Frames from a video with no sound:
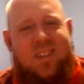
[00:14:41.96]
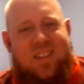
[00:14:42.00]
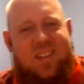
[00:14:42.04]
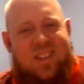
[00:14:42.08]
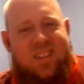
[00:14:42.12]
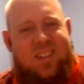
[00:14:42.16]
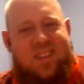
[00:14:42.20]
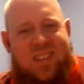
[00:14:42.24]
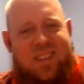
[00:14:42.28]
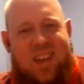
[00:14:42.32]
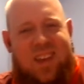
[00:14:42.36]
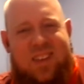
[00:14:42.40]

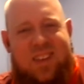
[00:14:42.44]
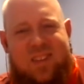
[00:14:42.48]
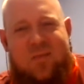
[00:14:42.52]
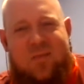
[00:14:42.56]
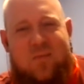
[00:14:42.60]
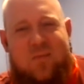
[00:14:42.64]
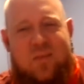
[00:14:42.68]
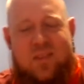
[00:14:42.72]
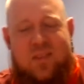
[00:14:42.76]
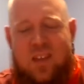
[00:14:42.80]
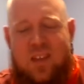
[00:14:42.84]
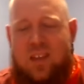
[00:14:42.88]
They
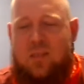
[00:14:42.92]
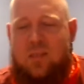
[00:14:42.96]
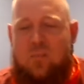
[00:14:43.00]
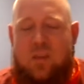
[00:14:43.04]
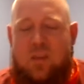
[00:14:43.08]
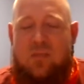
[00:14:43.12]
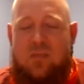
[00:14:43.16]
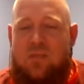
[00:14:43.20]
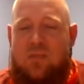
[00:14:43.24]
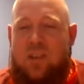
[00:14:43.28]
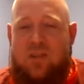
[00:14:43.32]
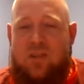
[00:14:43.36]
can
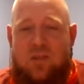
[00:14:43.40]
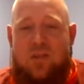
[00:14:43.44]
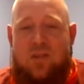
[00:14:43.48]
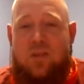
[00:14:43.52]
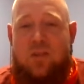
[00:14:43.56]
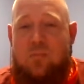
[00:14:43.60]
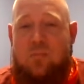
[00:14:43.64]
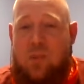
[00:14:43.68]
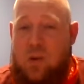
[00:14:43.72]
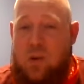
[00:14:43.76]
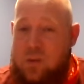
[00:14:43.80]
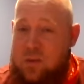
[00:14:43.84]
be featured
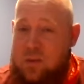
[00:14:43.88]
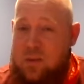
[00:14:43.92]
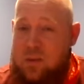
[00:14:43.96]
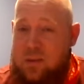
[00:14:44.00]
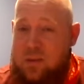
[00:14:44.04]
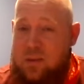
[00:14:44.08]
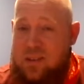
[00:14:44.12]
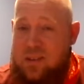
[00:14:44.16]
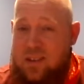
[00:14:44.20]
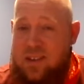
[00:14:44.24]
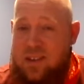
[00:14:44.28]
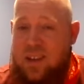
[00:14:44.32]
in both.
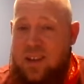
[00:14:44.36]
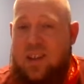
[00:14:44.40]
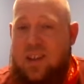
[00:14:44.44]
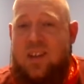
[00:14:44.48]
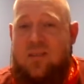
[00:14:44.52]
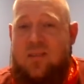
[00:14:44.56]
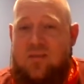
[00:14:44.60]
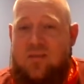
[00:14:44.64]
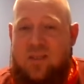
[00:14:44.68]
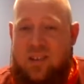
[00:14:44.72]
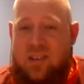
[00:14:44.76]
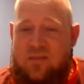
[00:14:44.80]

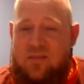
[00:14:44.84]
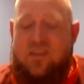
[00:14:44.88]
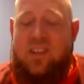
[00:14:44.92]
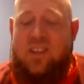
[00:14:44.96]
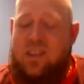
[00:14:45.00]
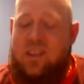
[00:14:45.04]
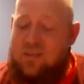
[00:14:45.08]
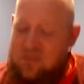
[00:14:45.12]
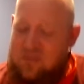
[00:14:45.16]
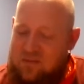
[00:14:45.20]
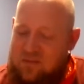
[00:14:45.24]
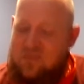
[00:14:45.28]
We
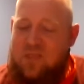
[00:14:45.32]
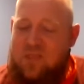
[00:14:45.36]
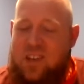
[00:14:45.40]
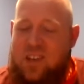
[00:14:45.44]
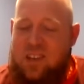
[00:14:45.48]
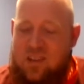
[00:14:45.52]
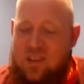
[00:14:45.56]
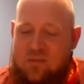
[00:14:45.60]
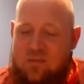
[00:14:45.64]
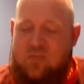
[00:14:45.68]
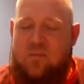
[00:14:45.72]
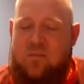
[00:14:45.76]
can
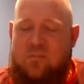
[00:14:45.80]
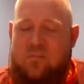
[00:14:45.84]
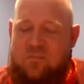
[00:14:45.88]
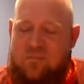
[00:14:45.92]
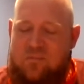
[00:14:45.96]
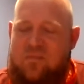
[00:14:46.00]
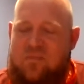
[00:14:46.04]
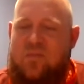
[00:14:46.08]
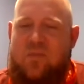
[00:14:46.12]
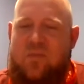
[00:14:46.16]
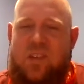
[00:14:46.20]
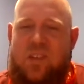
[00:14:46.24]

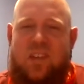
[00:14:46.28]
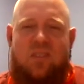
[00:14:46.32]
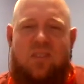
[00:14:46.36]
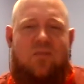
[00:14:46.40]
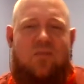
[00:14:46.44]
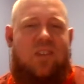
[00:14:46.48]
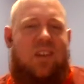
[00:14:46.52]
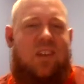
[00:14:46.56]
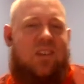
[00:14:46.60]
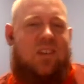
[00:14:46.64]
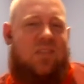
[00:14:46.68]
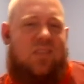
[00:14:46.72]

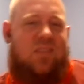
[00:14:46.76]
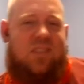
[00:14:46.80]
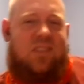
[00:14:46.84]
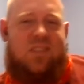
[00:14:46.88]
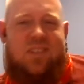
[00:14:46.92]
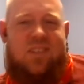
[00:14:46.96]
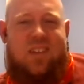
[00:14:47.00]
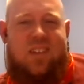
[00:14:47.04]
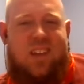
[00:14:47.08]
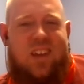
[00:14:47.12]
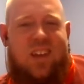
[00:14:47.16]
reuse.